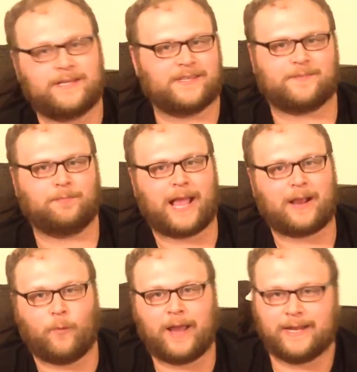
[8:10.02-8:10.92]
What is this
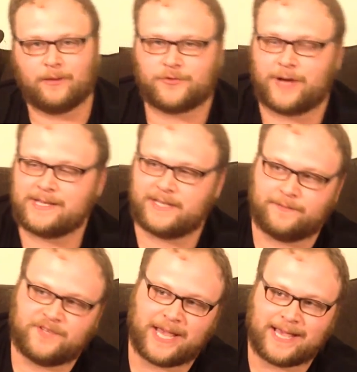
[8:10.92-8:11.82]
black-white
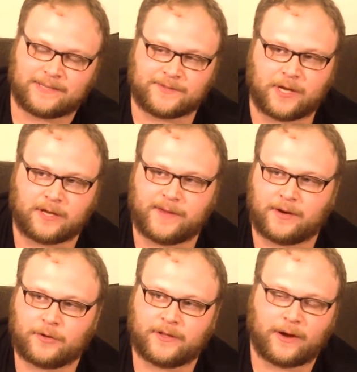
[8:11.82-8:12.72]
Eldrazi jazz I was talking
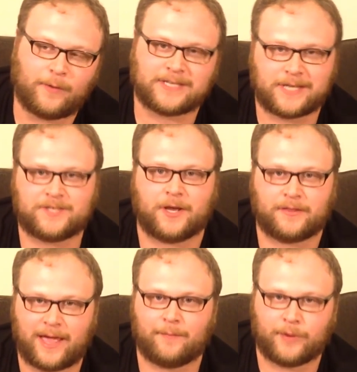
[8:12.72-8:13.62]
about earlier? I want to touch
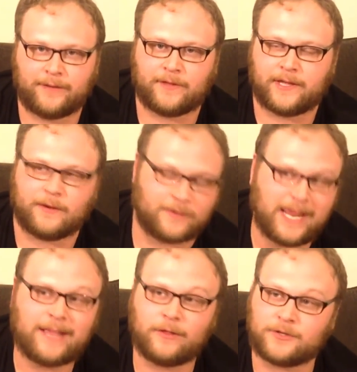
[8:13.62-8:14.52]
on that briefly here.
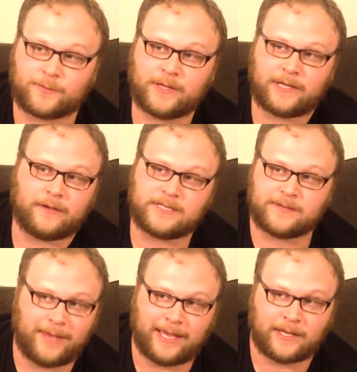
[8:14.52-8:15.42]
The deck looks really good
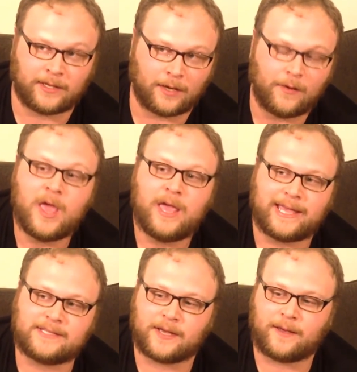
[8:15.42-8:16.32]
to me,
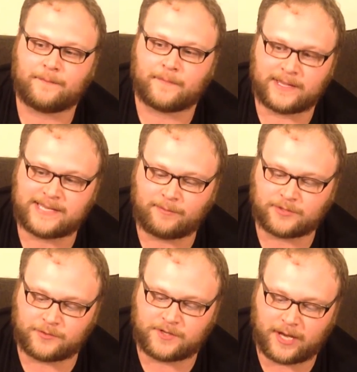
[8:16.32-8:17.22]
It is
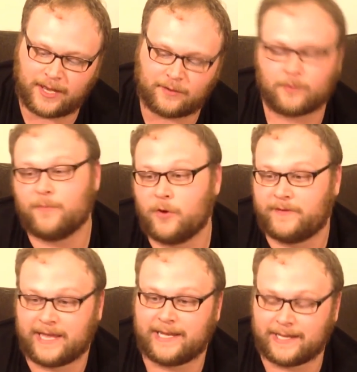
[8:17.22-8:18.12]
able to cut or
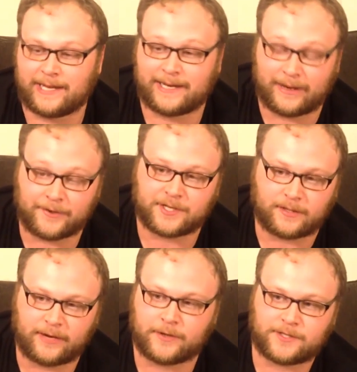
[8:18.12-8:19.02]
move Gideon and
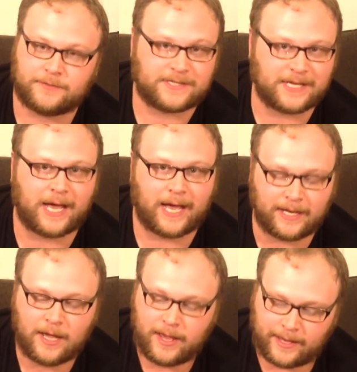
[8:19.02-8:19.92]
Arishan Cleric to the
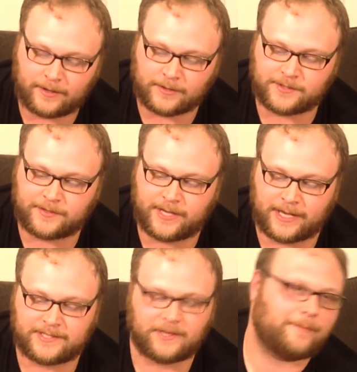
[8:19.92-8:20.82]
side, and it also
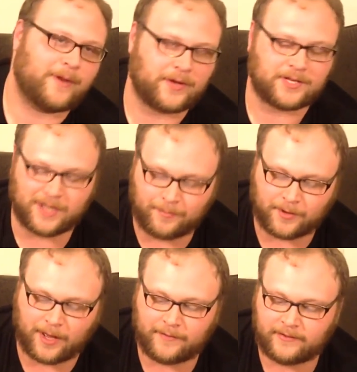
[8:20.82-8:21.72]
cuts, Emeria
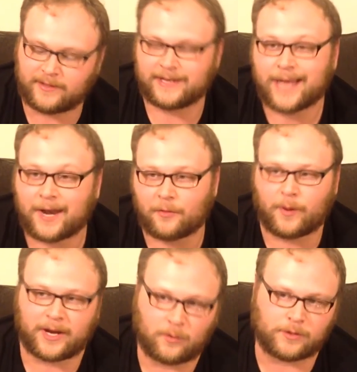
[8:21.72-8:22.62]
Shepherd, obviously, and Knight of the
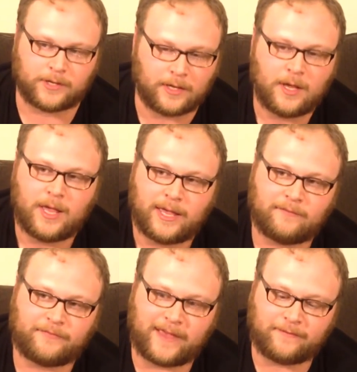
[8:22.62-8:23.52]
White Orchid,
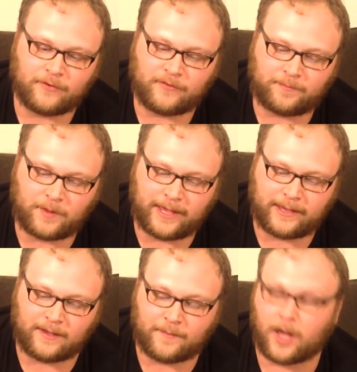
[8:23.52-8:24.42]
in favor of playing